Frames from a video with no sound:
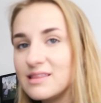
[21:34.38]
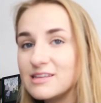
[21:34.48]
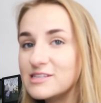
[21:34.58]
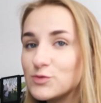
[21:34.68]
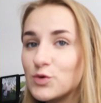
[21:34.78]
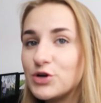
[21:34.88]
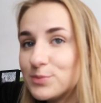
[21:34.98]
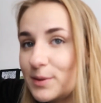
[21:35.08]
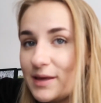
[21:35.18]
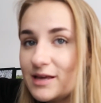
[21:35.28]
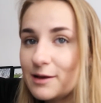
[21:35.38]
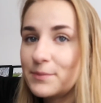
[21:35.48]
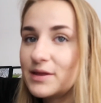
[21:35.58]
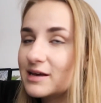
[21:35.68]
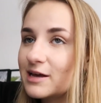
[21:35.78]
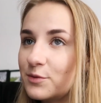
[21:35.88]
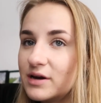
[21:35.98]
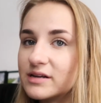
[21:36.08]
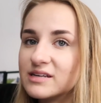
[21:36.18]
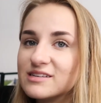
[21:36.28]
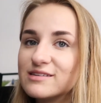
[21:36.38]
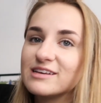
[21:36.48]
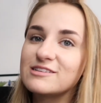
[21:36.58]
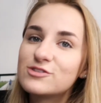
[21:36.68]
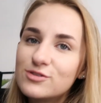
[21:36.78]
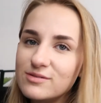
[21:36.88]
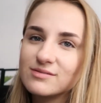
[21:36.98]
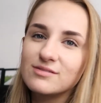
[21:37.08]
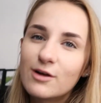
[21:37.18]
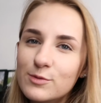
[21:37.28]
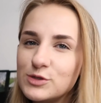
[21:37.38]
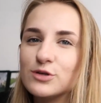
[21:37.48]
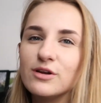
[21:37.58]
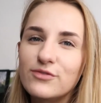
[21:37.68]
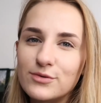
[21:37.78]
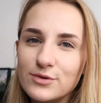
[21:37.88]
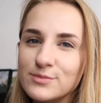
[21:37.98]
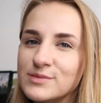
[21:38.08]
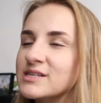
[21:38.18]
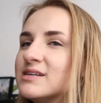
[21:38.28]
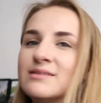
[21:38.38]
then this is where I do my makeup and I get ready. Like almost 2 different rooms,